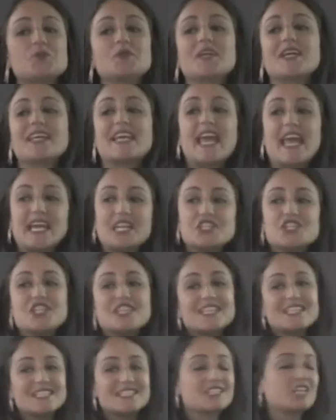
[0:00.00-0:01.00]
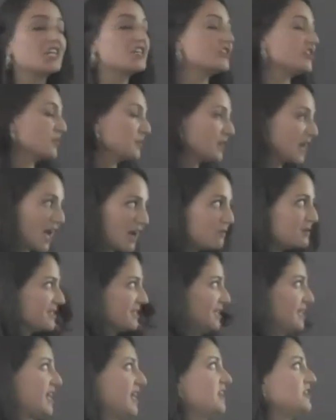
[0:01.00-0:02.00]
were engaged in the discussion when I was
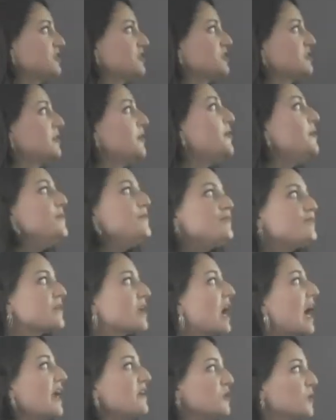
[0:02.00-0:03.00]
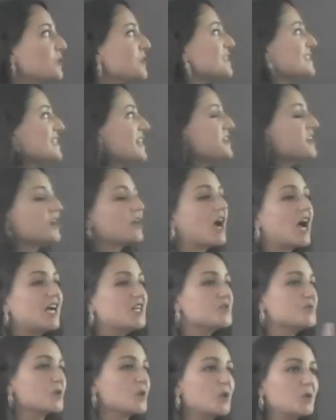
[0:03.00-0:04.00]
engaged. I noticed that their
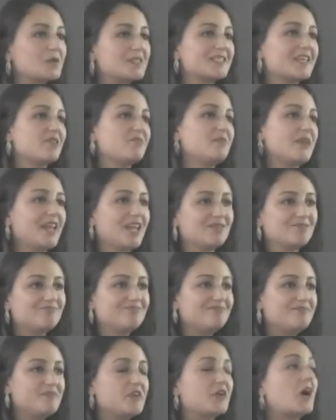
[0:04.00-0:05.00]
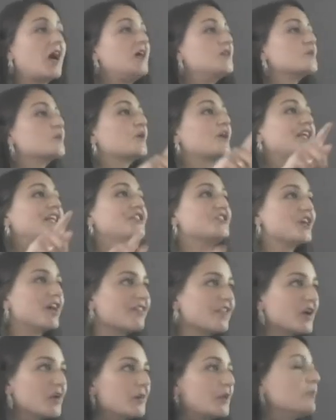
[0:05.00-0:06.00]
eyes were always on me. Their eyes were on each
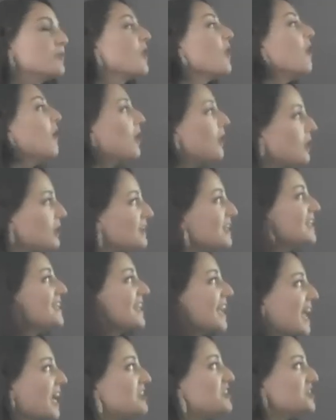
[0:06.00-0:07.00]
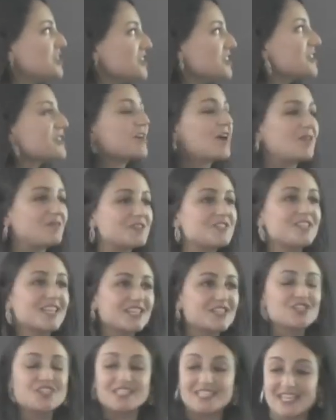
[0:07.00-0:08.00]
other. We were all engaged in this
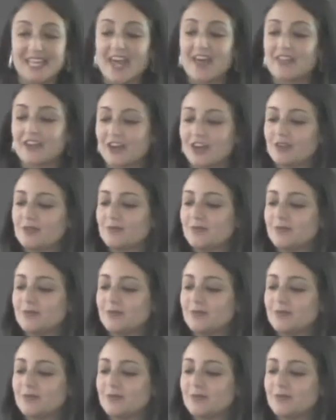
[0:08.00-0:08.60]
conversation together.